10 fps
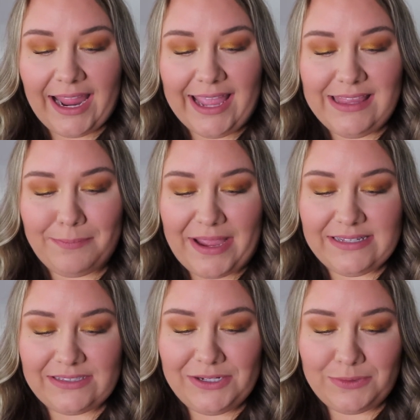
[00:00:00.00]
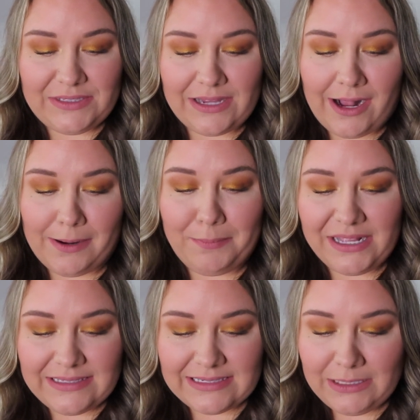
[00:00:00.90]
And the base notes are
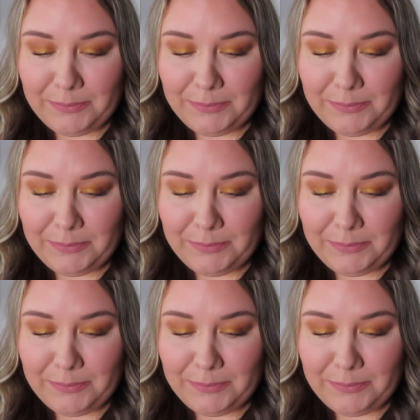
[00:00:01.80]
musk,